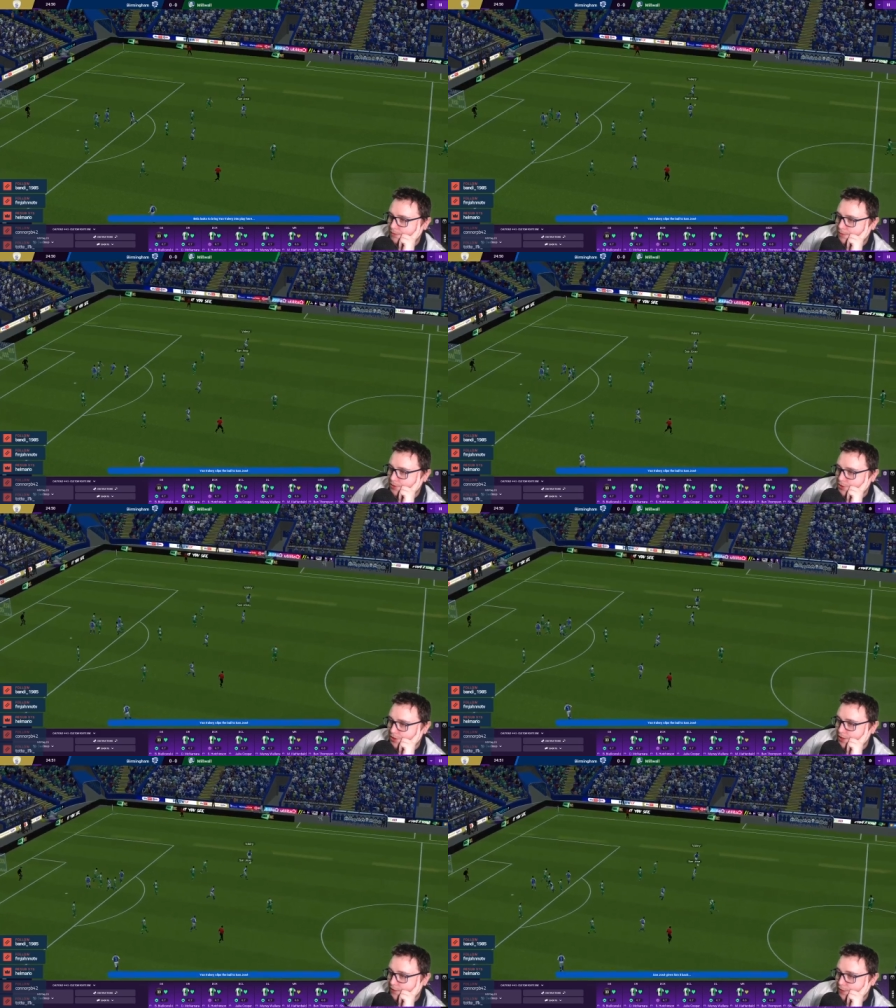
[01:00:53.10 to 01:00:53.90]
be
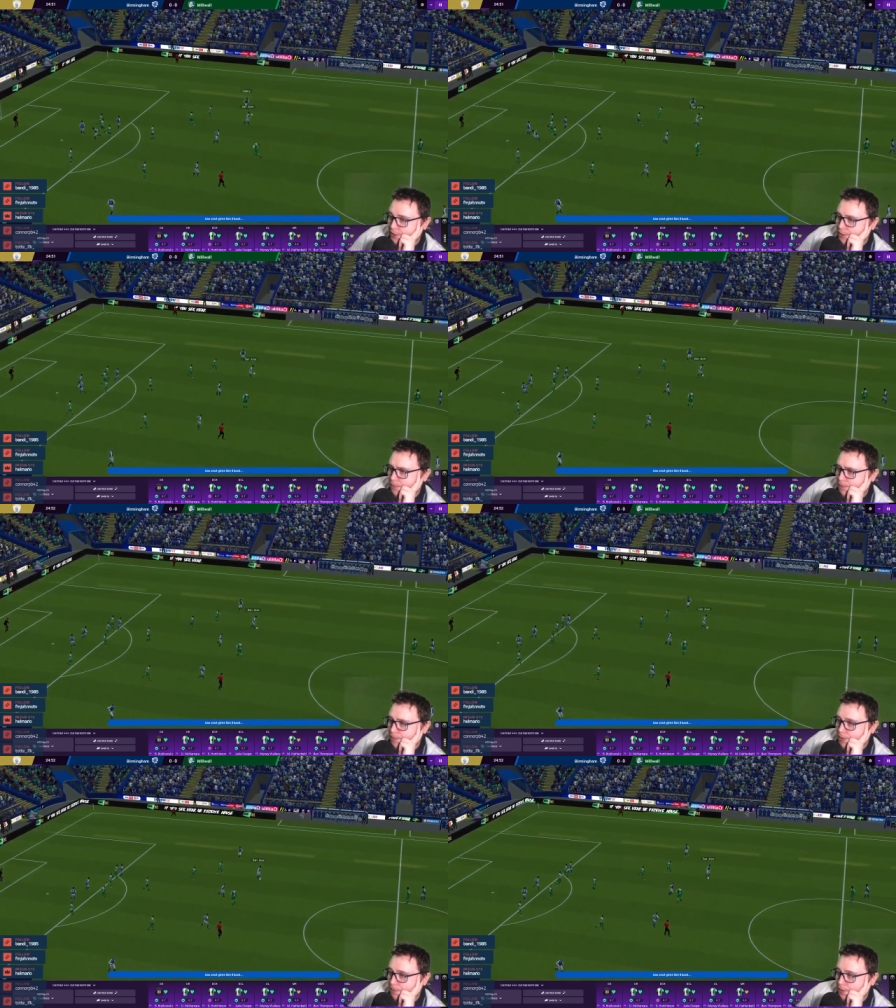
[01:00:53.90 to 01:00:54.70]
just giving them
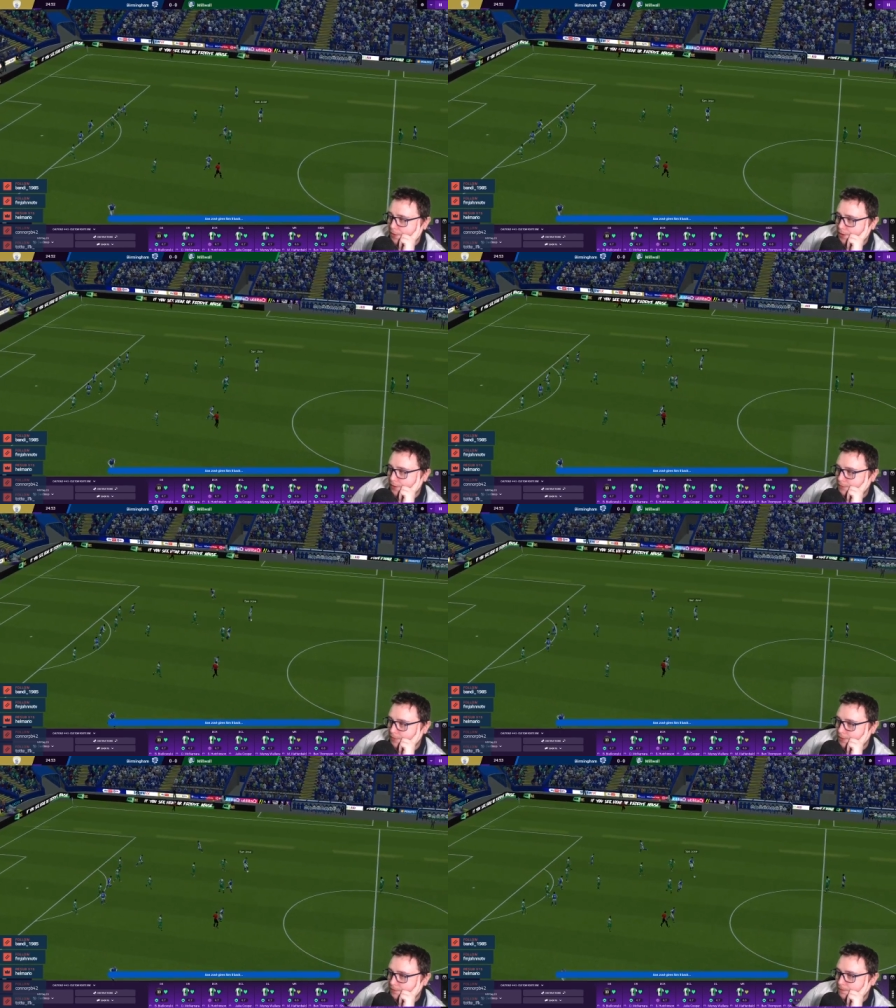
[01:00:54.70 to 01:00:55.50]
the ball,
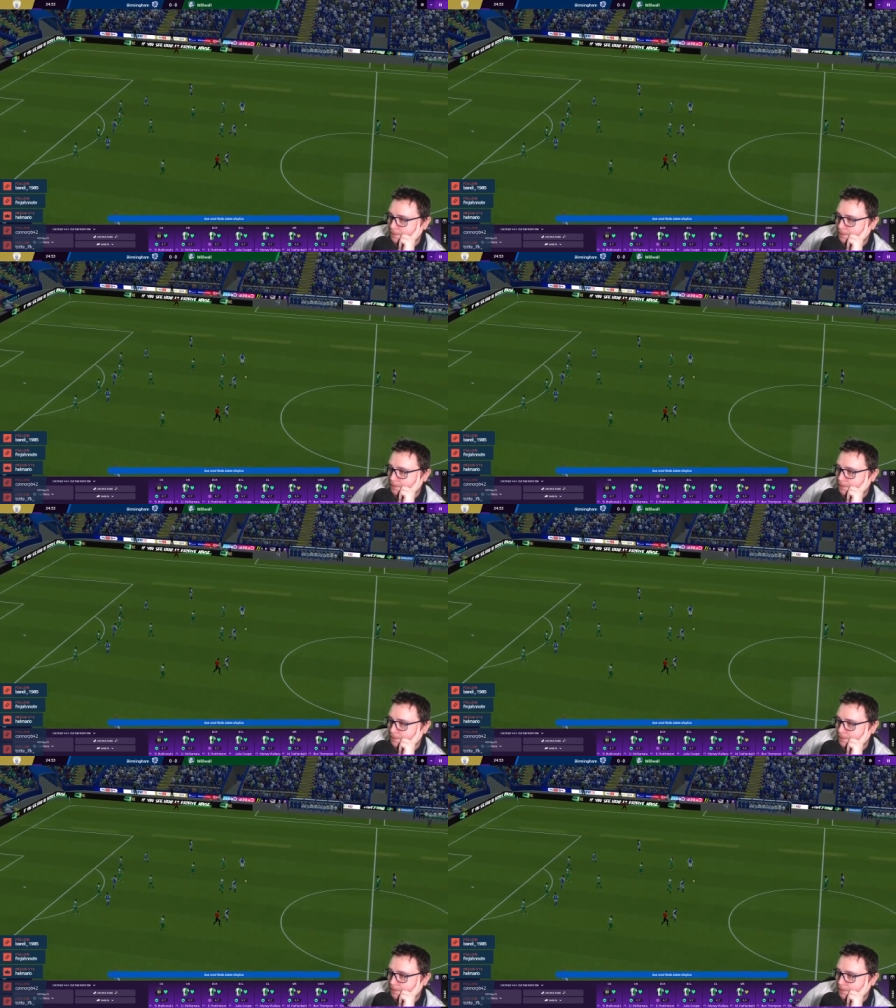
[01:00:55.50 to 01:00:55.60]
but,